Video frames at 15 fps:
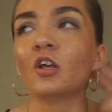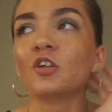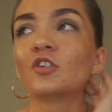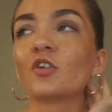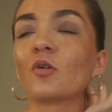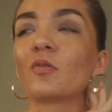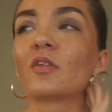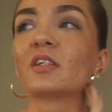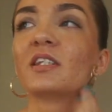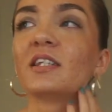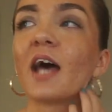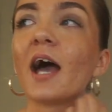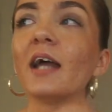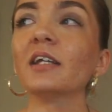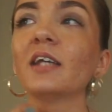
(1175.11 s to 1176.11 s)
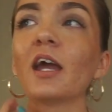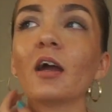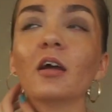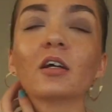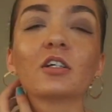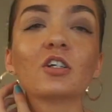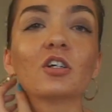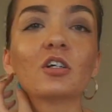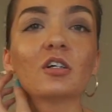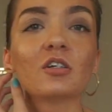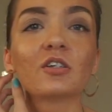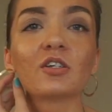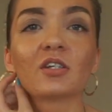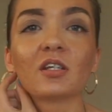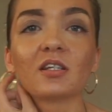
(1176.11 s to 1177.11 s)
So the side
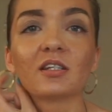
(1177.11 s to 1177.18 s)
characters,